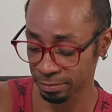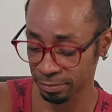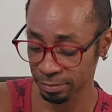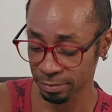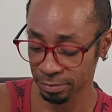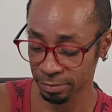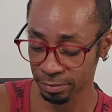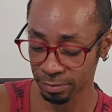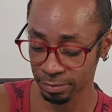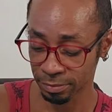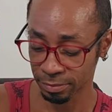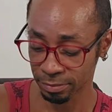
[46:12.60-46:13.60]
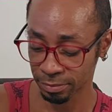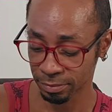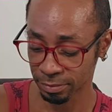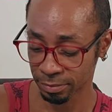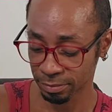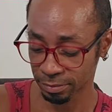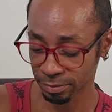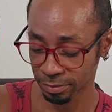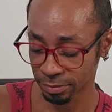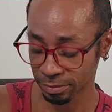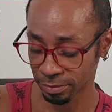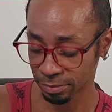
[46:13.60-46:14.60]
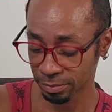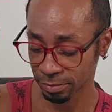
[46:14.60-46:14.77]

(silence)